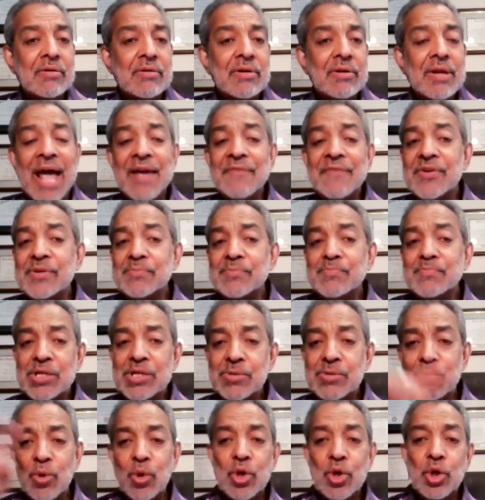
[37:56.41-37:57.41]
Life is much
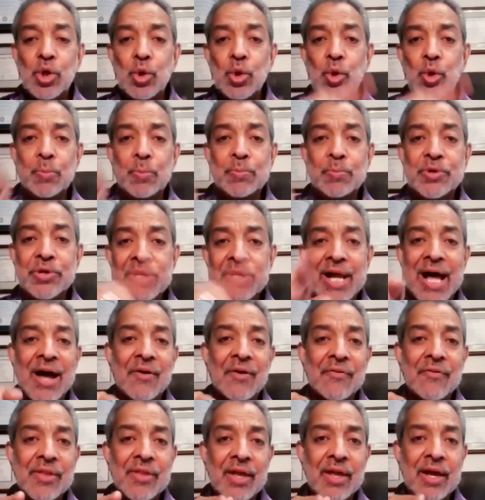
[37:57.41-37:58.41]
more looped
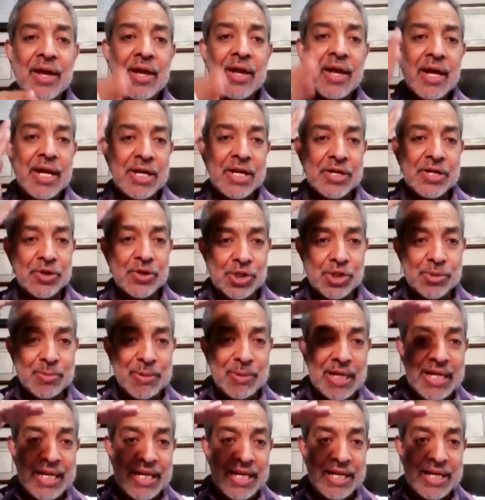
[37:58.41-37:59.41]
now. It used to be
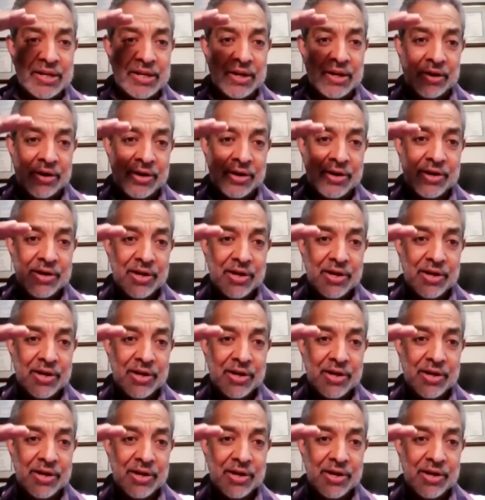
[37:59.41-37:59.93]
linear.